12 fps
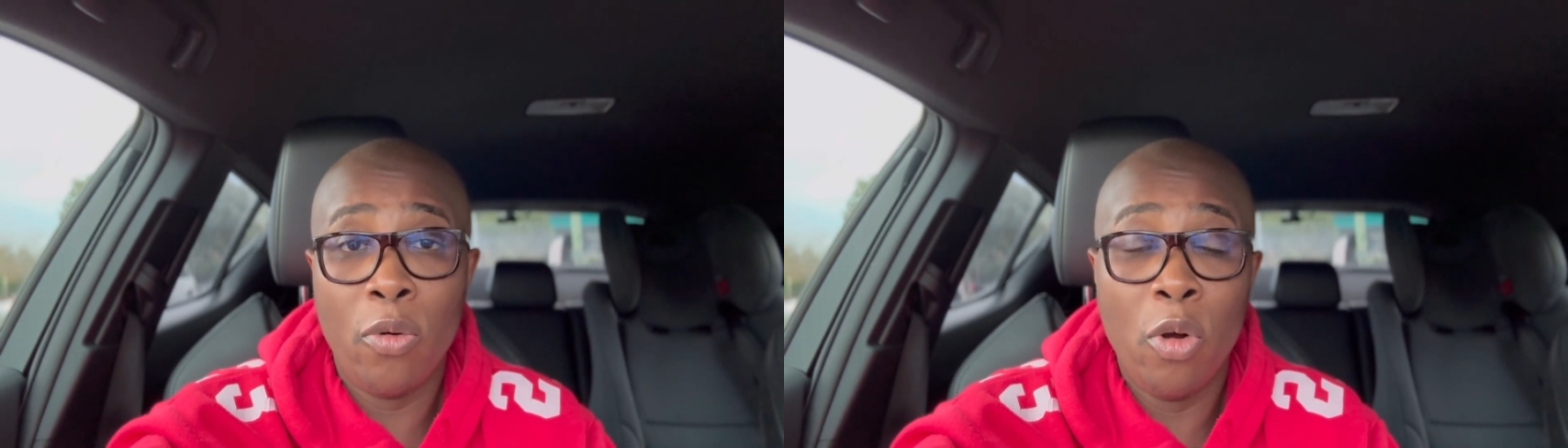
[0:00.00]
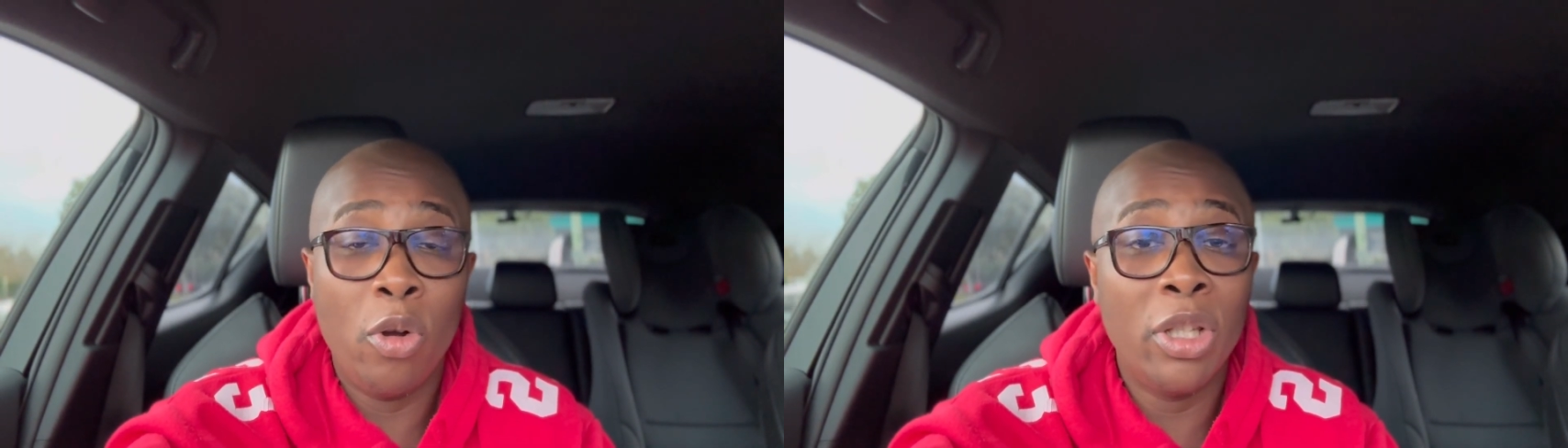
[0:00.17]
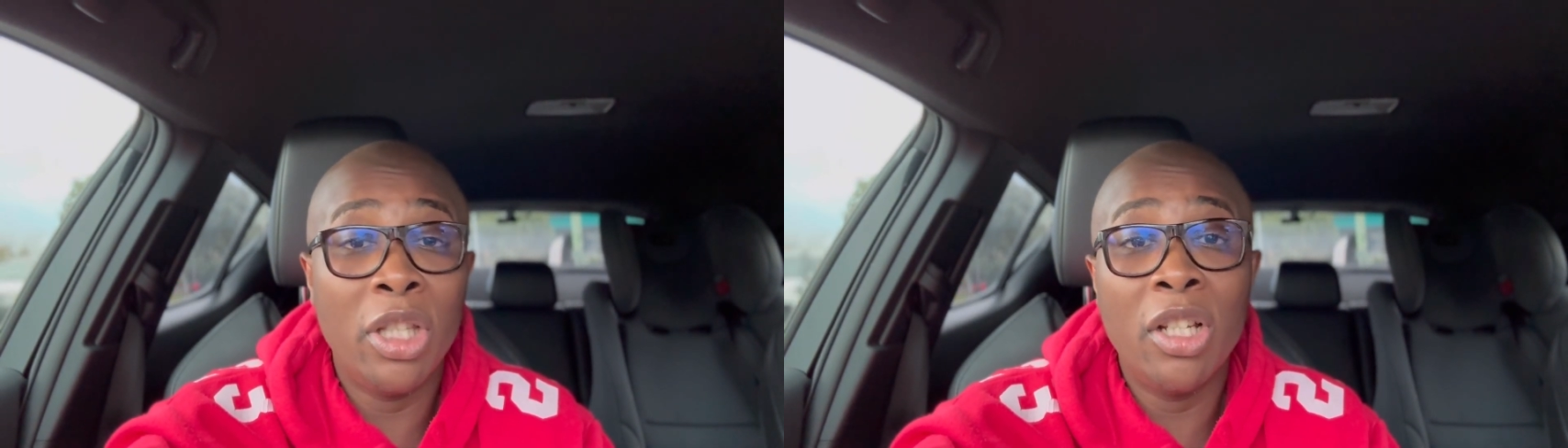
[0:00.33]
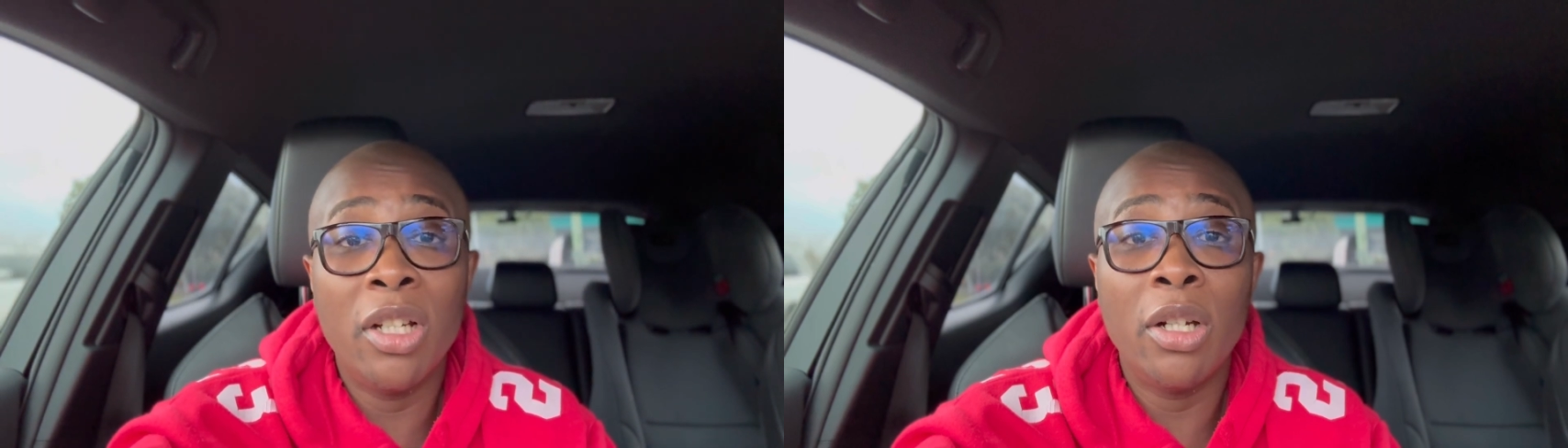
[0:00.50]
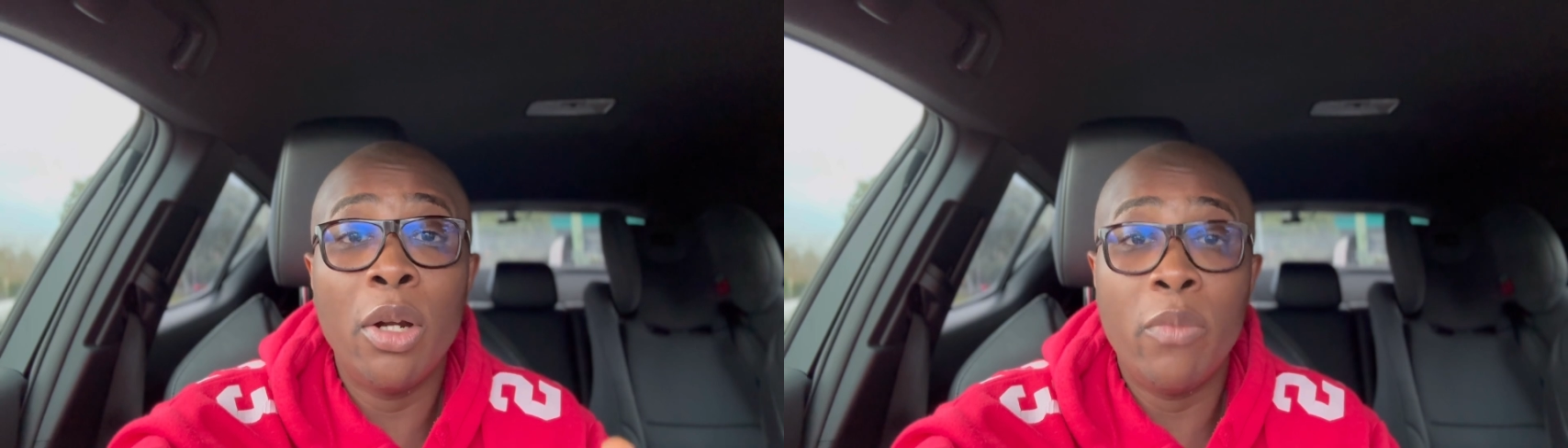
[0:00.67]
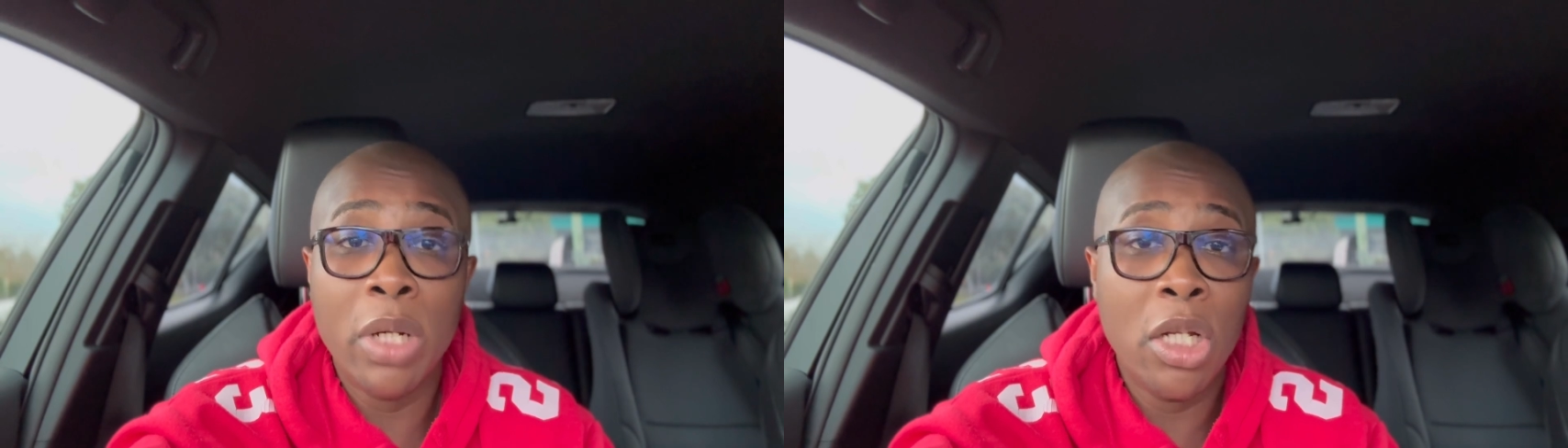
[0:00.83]
on the
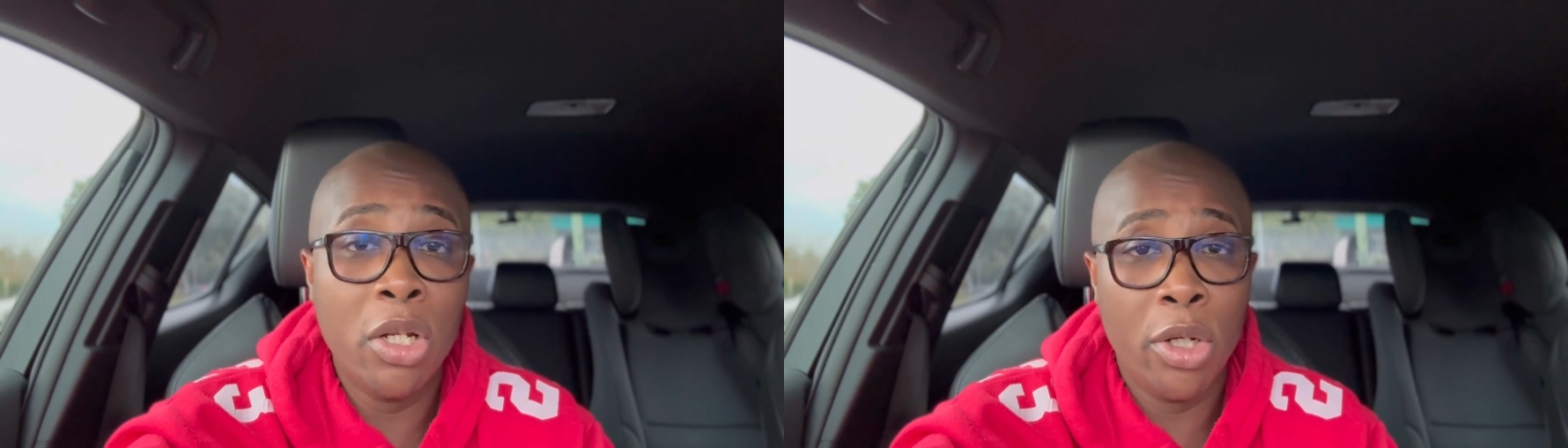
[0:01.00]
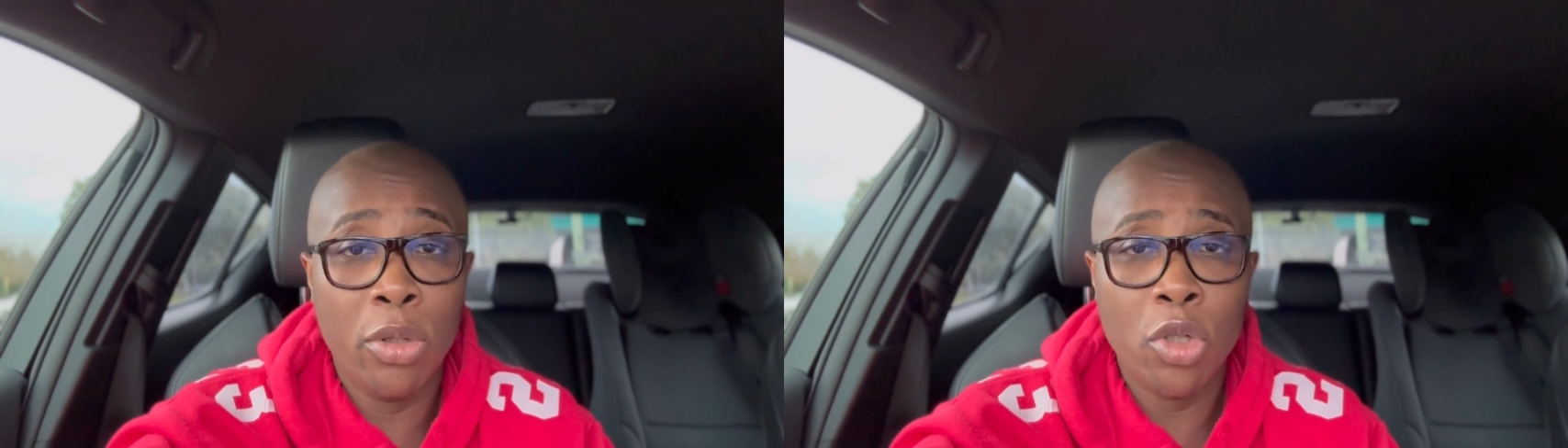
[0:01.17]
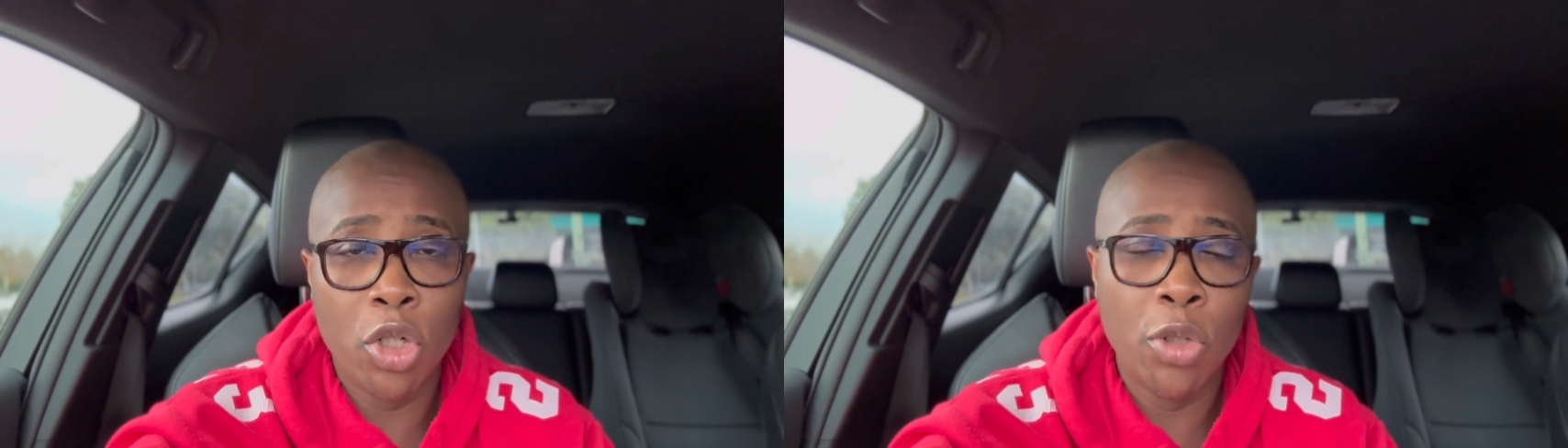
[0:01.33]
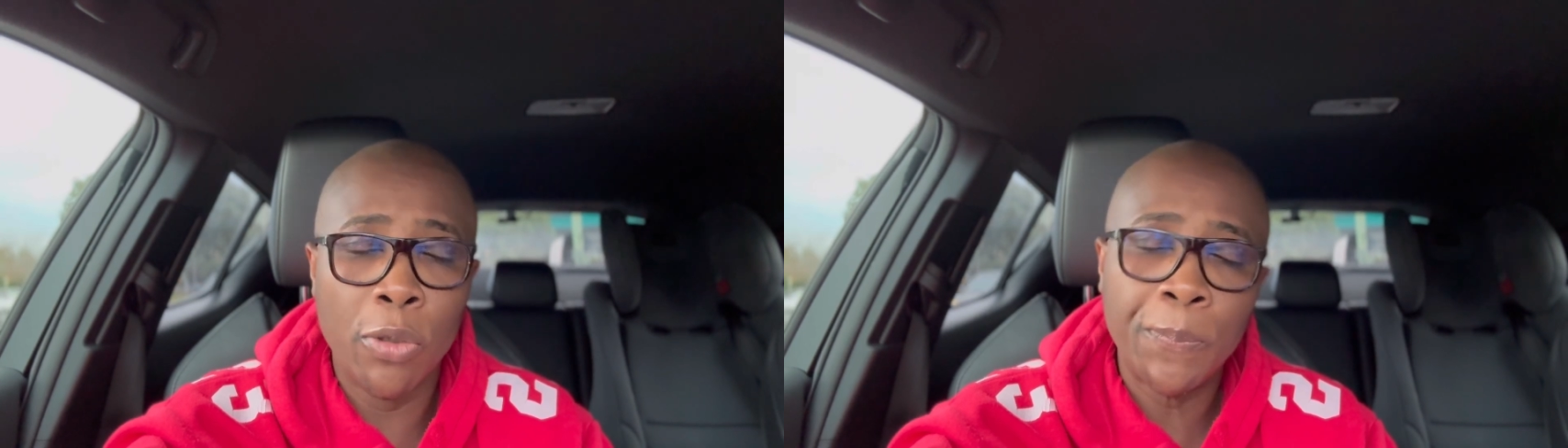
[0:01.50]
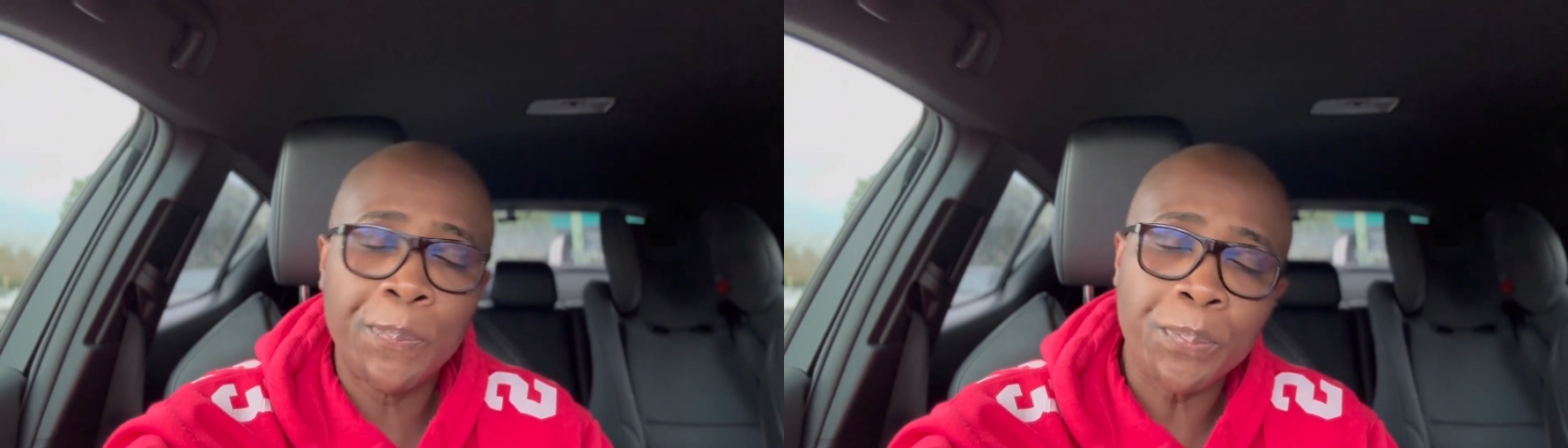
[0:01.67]
reunion show.